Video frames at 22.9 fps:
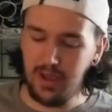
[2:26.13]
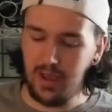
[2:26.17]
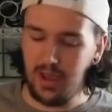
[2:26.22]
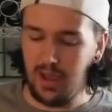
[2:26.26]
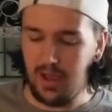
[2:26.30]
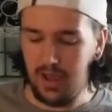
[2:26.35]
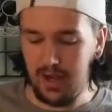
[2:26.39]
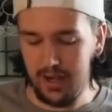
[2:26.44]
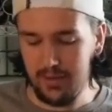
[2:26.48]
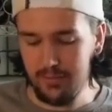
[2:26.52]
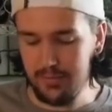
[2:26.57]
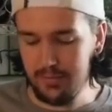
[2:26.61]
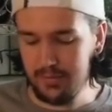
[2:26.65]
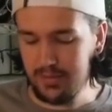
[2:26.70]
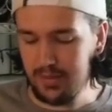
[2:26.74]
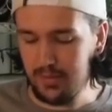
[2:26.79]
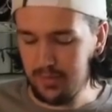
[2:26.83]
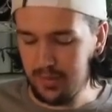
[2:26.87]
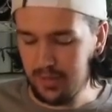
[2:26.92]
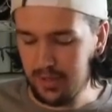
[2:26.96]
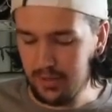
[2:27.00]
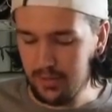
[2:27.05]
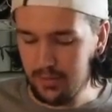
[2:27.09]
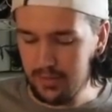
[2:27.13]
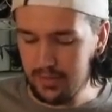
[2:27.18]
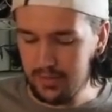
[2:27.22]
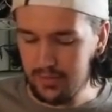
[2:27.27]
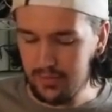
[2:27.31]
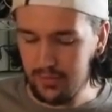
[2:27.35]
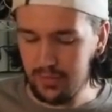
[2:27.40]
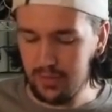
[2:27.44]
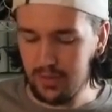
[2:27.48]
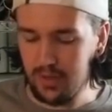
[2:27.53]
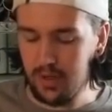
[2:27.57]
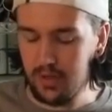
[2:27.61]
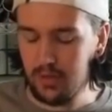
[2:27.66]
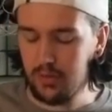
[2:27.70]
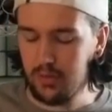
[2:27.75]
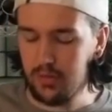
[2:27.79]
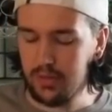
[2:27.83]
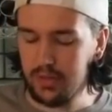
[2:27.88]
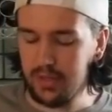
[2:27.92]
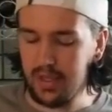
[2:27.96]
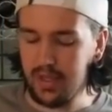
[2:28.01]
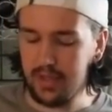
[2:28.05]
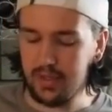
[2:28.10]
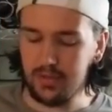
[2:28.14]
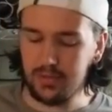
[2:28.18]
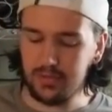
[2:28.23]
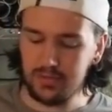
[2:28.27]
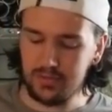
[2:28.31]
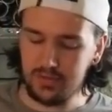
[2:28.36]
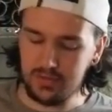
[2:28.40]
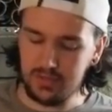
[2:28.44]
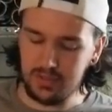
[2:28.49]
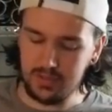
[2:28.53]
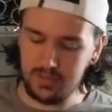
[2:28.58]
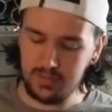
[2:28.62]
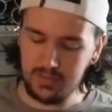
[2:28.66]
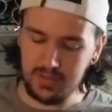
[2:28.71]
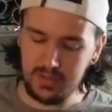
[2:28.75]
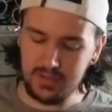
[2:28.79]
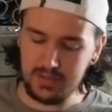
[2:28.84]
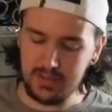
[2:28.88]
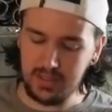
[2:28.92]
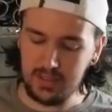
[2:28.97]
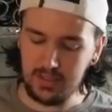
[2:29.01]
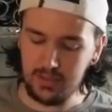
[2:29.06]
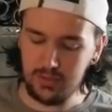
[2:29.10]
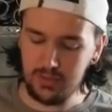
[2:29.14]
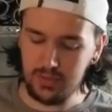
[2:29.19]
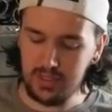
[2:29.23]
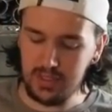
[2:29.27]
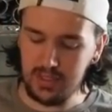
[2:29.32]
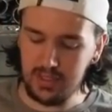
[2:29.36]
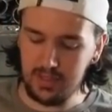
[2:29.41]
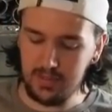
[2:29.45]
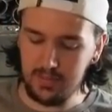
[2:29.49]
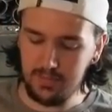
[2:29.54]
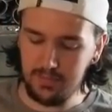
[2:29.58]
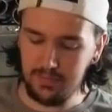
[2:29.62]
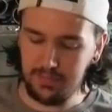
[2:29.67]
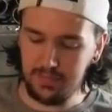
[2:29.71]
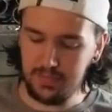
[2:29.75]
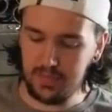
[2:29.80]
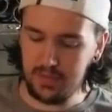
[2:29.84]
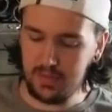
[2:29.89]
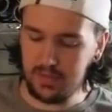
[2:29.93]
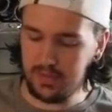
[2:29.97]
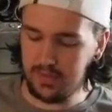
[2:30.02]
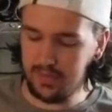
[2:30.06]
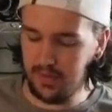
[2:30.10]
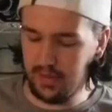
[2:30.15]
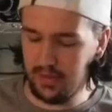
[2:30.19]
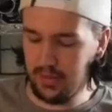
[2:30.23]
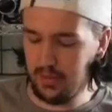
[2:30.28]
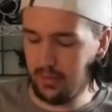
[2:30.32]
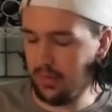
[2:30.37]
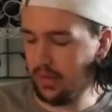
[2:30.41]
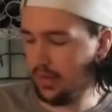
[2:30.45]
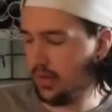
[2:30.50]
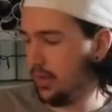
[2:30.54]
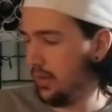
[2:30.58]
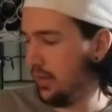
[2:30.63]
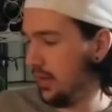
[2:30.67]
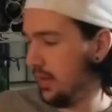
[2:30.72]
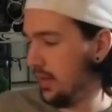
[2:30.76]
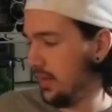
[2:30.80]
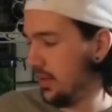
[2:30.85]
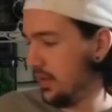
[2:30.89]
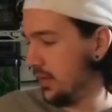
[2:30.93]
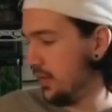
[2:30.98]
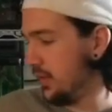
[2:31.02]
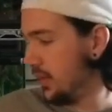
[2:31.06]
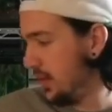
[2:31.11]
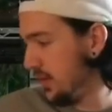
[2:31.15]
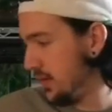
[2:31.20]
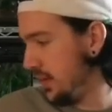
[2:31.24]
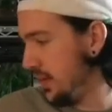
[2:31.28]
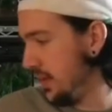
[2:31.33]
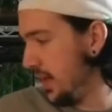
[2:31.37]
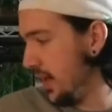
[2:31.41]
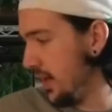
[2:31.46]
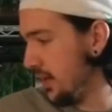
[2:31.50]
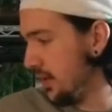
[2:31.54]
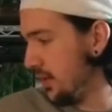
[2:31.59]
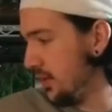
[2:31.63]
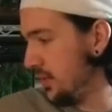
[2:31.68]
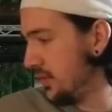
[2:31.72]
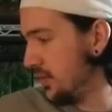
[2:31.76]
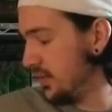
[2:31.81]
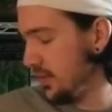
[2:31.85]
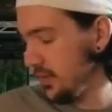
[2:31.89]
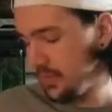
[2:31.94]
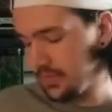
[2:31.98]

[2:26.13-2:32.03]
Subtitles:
And I went with the bigger ones for the gargoyle geckos just because they do get slightly bigger than crested geckos.